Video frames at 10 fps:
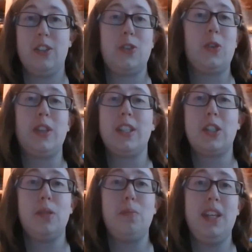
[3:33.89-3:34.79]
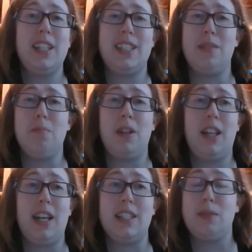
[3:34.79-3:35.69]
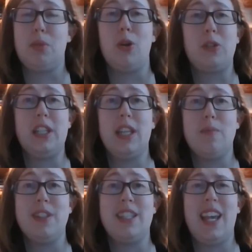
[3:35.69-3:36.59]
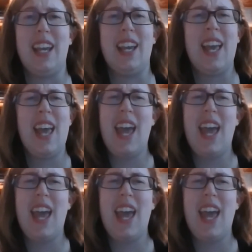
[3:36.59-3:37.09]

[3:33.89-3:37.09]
So this could be as simple as approaching them and saying,